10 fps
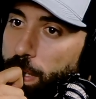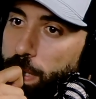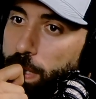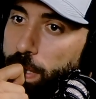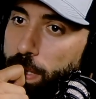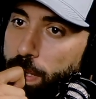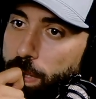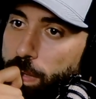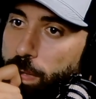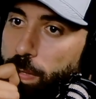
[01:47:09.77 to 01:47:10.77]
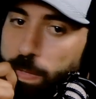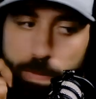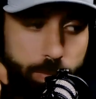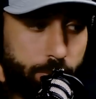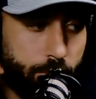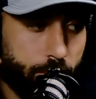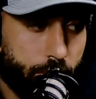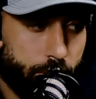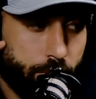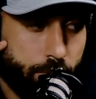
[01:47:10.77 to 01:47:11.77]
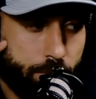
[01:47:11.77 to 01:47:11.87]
you're Willie Nelson, if you